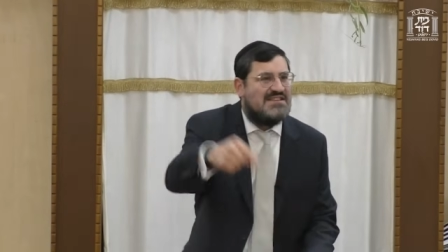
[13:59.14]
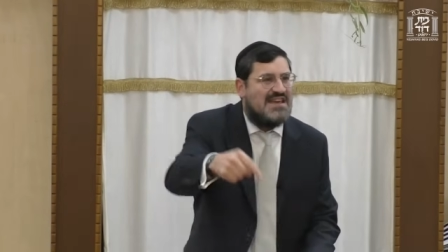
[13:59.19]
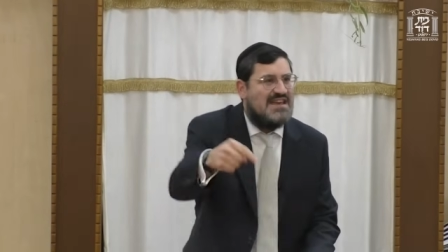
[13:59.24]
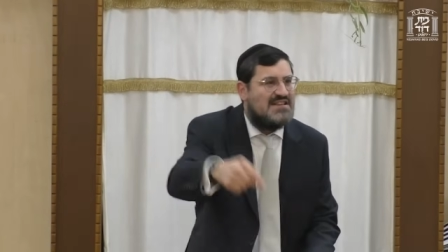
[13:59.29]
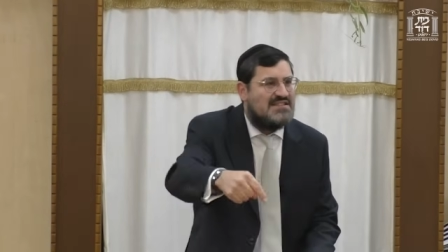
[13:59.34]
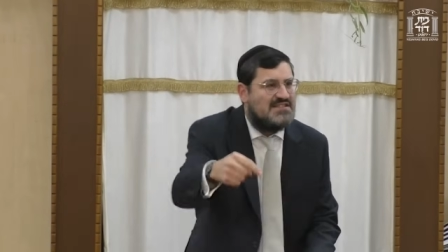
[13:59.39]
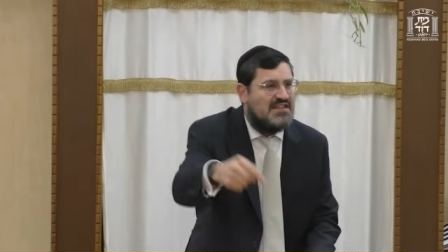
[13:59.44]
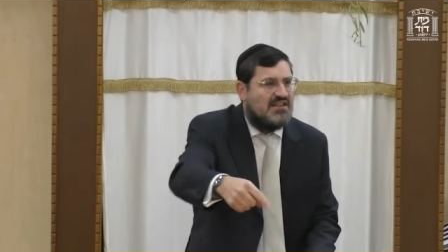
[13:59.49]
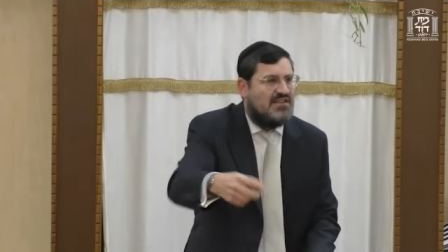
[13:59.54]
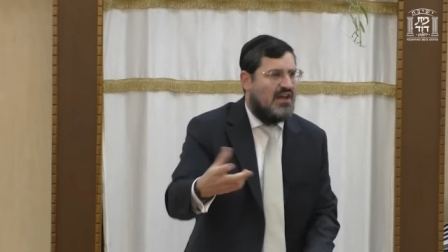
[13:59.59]

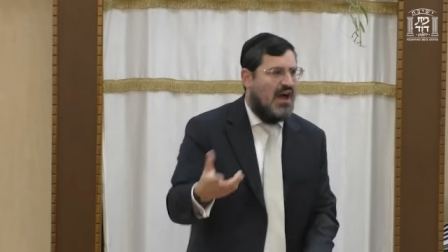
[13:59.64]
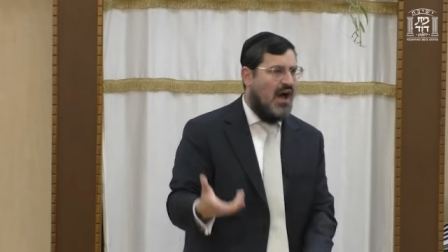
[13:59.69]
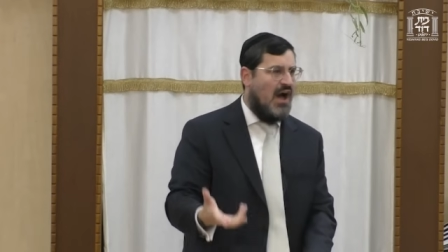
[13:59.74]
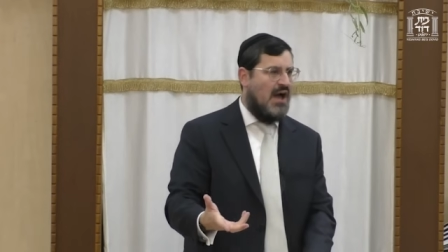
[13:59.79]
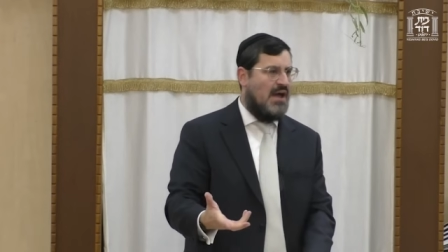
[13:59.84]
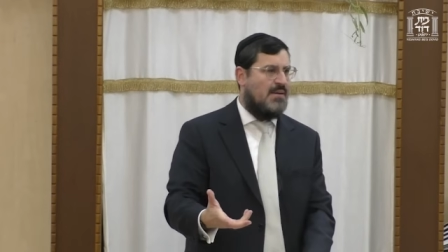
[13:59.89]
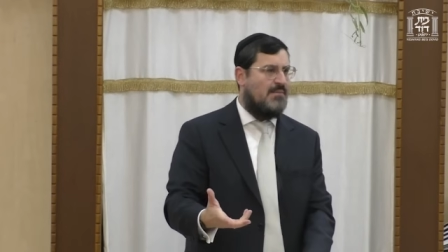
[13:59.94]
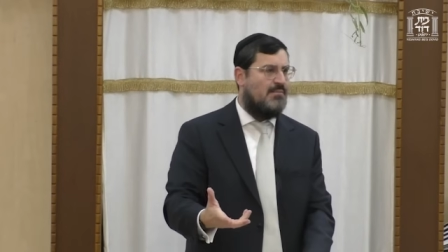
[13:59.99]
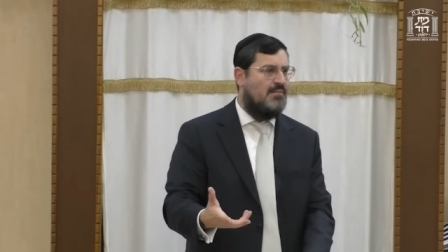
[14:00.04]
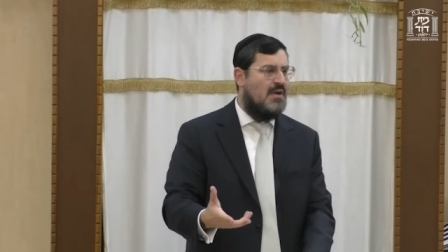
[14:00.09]
is the
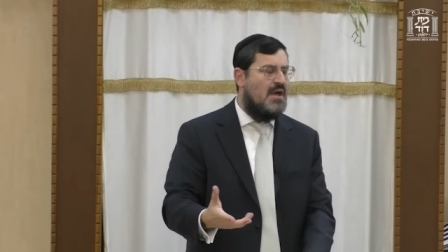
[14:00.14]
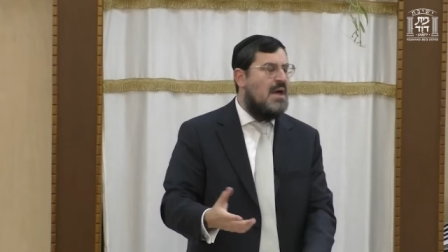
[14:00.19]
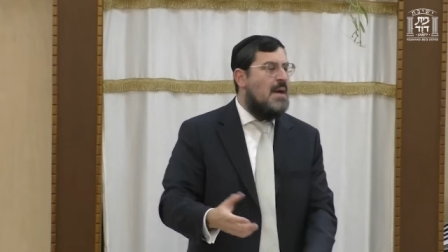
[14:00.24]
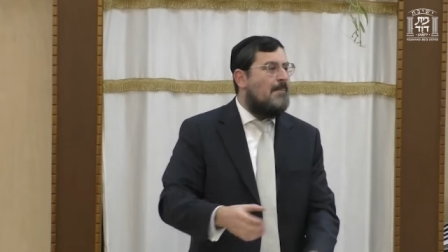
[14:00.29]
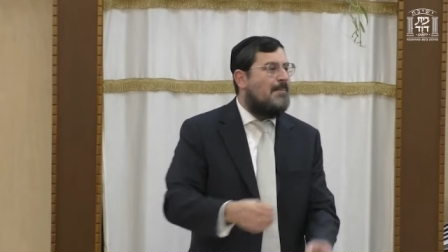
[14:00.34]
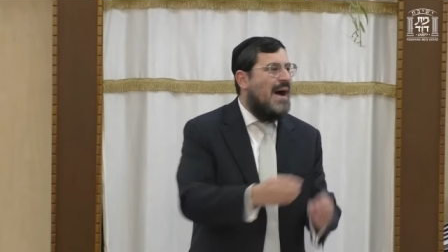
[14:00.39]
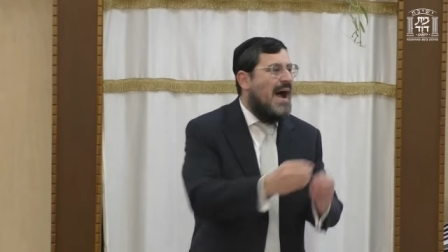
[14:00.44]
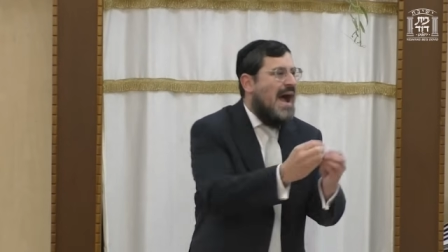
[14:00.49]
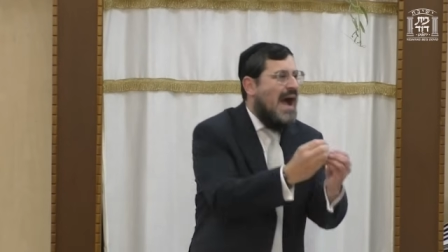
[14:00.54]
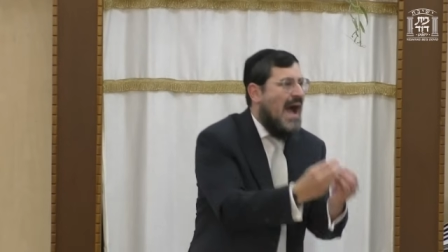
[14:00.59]
time.
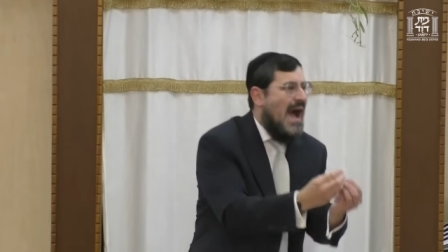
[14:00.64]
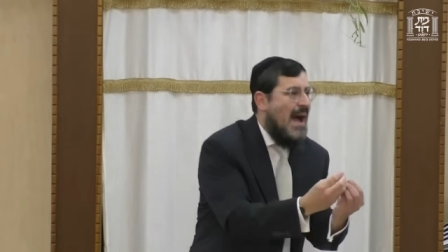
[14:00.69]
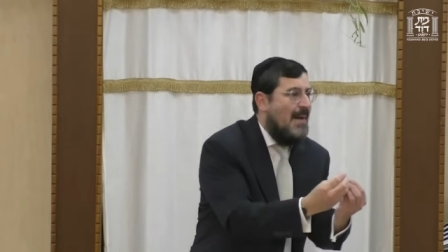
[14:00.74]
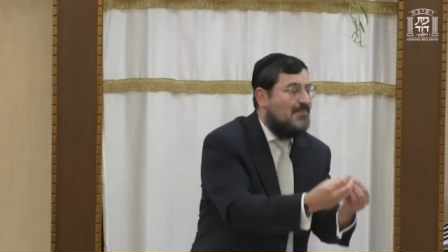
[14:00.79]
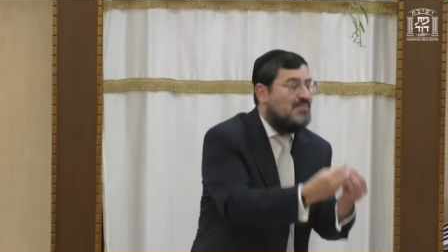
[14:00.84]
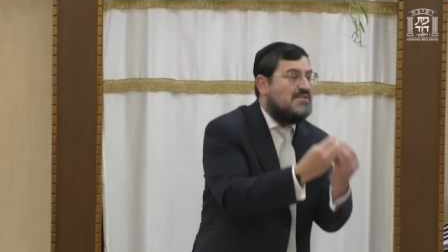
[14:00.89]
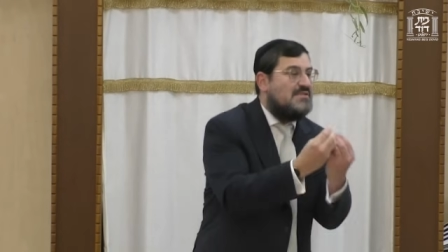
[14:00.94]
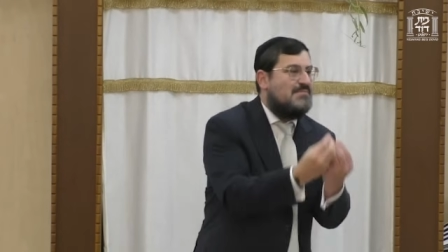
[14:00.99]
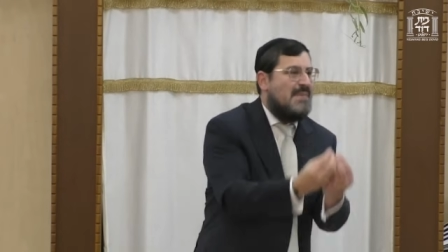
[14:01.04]
Perhaps,